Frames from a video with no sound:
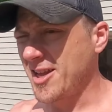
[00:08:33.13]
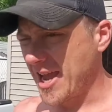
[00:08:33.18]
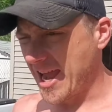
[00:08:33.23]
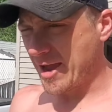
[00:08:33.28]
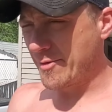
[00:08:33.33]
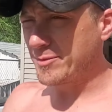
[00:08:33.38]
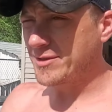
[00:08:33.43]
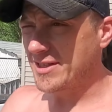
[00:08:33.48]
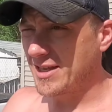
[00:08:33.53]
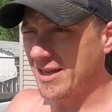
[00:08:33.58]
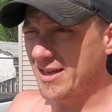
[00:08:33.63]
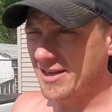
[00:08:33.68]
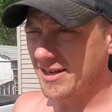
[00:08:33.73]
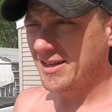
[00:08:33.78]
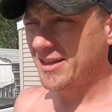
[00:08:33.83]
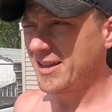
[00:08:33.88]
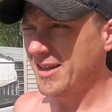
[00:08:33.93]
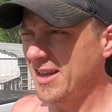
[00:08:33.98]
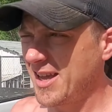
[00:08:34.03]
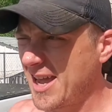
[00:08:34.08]
Amazon
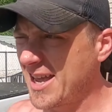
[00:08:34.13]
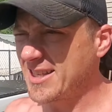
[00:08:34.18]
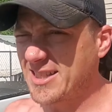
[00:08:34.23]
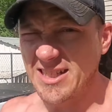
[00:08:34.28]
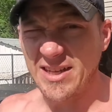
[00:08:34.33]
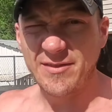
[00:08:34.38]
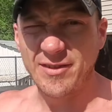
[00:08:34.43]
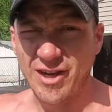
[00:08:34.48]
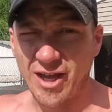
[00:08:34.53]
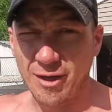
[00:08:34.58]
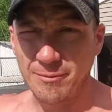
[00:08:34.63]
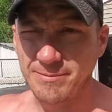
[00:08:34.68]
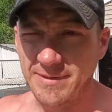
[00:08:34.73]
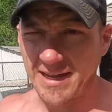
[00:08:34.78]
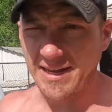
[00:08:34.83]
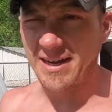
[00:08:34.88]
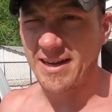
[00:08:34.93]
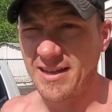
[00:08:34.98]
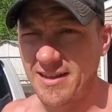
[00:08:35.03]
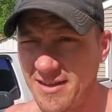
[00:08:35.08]
hasn't even
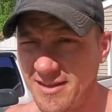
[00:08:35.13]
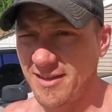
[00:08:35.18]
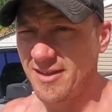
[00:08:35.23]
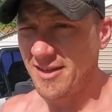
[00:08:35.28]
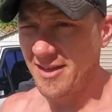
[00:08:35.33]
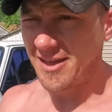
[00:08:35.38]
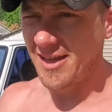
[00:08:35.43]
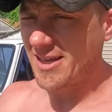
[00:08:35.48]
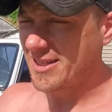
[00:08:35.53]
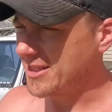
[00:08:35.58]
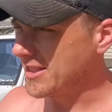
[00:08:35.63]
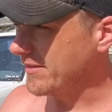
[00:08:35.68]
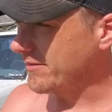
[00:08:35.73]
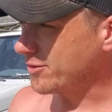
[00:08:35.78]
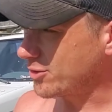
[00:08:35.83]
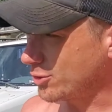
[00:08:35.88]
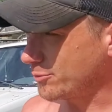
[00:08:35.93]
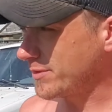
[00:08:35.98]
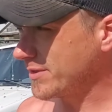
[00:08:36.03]
updated it. Hasn't even told